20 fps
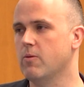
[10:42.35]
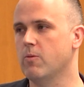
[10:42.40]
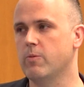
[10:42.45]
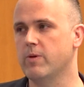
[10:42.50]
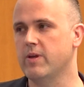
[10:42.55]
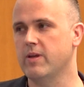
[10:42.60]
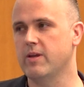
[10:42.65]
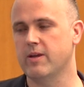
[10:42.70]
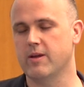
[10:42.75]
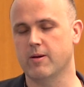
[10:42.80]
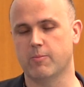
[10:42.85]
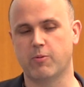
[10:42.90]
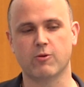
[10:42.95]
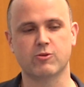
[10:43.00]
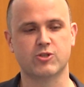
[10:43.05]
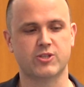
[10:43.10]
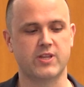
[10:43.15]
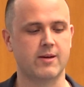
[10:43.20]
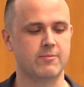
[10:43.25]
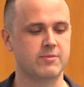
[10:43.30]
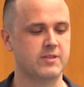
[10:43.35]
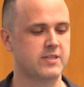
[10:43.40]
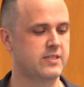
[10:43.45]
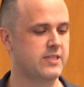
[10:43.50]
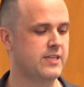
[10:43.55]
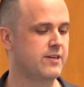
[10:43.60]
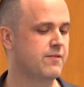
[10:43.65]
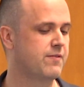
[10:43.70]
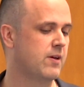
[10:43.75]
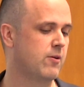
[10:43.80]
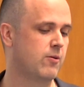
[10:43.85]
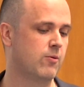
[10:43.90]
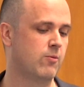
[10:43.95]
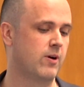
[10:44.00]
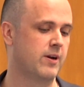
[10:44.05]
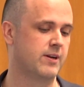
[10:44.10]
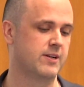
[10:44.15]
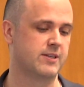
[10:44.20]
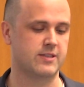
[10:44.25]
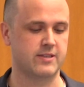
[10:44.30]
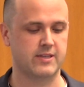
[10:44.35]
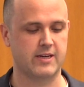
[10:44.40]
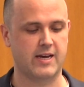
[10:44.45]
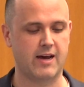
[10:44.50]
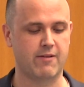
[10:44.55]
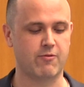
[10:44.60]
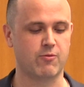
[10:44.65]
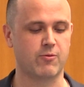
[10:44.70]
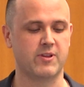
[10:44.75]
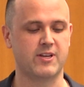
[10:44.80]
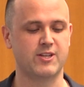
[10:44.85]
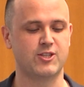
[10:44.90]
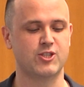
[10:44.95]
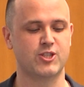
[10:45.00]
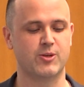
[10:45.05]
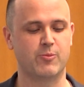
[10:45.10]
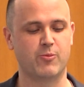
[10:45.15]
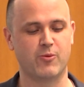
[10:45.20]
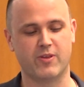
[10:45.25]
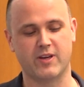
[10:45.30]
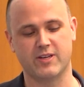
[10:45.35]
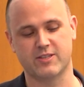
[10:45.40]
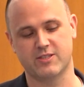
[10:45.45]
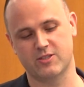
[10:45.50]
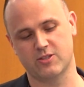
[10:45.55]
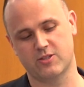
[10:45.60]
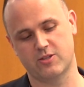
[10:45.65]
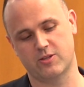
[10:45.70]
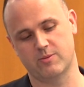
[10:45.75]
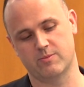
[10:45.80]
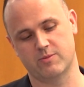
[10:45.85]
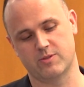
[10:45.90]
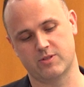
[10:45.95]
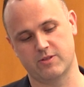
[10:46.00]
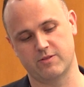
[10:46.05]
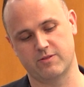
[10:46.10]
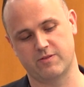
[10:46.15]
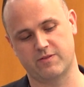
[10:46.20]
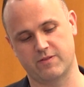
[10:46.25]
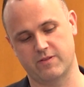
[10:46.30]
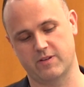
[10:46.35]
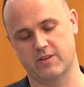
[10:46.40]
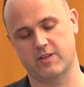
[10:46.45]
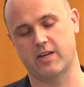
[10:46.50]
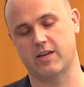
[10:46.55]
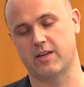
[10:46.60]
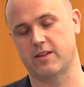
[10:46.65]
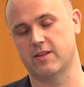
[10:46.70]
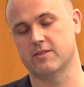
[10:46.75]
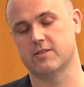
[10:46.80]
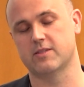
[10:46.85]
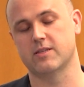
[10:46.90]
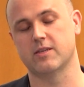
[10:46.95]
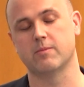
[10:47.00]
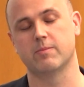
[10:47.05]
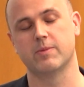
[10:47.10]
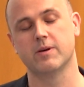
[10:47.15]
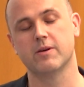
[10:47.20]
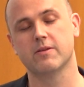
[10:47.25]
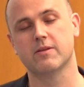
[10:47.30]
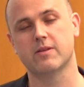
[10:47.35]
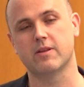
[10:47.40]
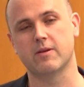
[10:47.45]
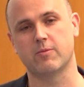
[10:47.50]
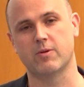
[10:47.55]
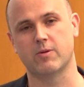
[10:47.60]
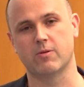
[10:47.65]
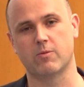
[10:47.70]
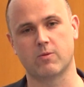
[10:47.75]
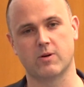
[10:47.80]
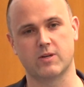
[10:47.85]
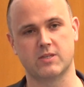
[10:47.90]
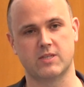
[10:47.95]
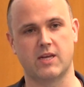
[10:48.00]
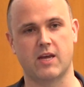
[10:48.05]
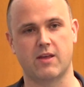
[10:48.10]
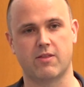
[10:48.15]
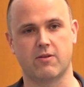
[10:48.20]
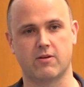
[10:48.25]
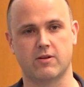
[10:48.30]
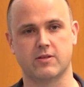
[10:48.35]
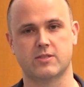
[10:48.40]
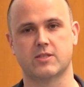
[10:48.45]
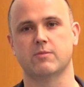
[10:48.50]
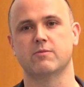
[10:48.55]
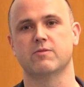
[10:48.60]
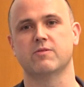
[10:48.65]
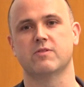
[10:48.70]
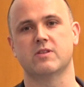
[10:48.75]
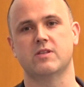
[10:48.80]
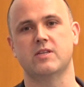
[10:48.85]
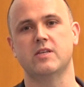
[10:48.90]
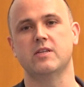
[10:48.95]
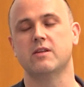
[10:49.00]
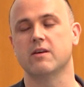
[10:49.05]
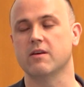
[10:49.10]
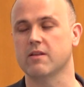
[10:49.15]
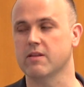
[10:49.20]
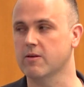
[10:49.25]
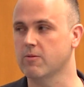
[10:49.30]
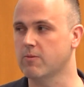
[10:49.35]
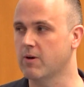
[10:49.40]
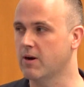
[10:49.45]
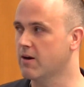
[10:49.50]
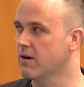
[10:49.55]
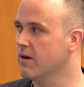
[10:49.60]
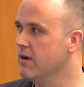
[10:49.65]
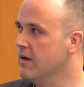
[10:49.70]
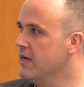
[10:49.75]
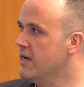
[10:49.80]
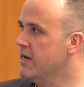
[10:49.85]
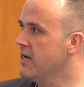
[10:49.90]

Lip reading: we approached them to see if they would want to have a relationship with us in terms of getting this thing built, that we would work together on some of the detailing where,